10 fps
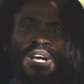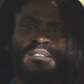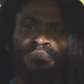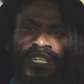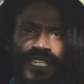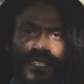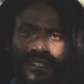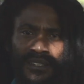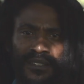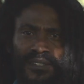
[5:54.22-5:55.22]
well-being.
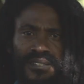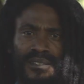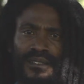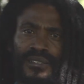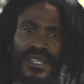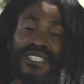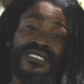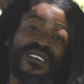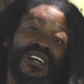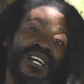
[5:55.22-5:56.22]
It is a